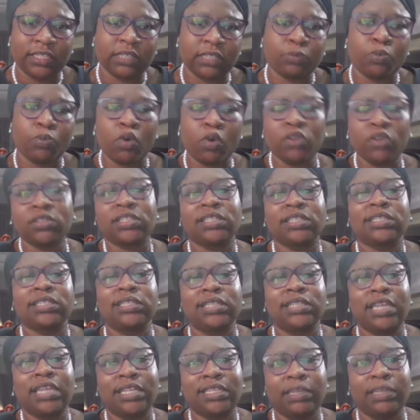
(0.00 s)
exist, once
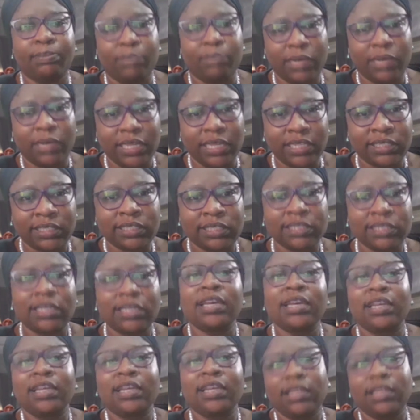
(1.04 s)
it
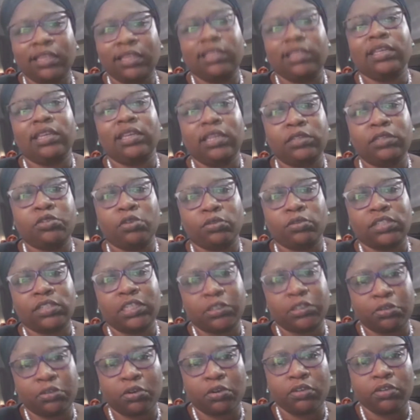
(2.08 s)
depletes, the
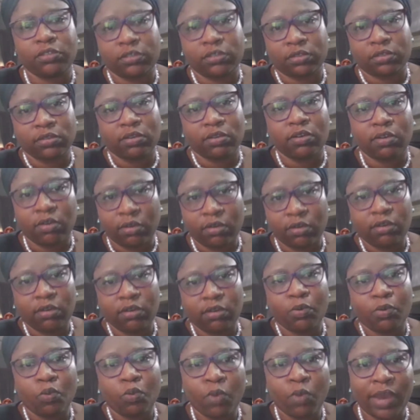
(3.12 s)
trust
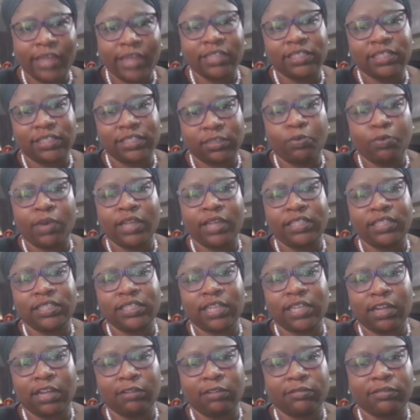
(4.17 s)

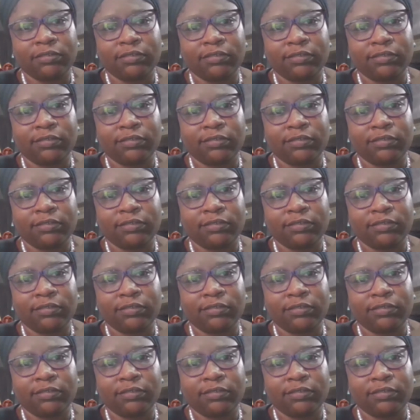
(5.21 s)
winds down.